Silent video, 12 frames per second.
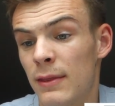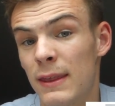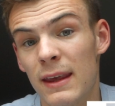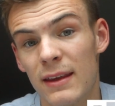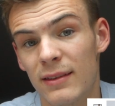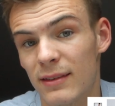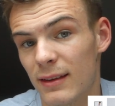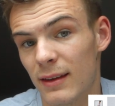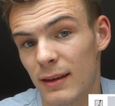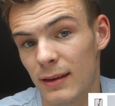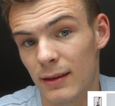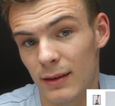This
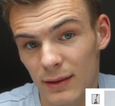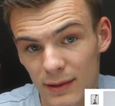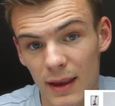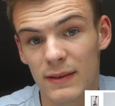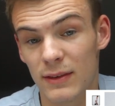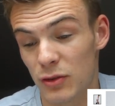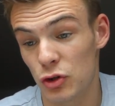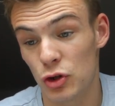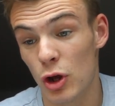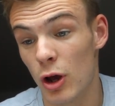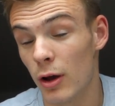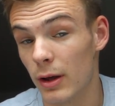says it's a
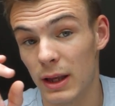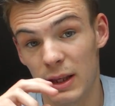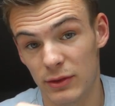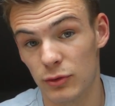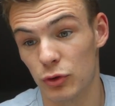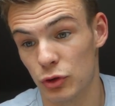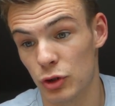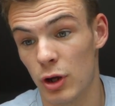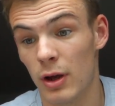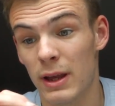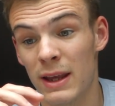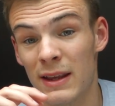shirt, it's not a
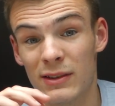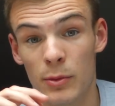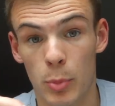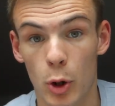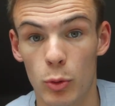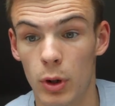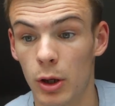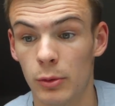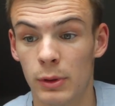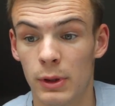shirt, it's a polo.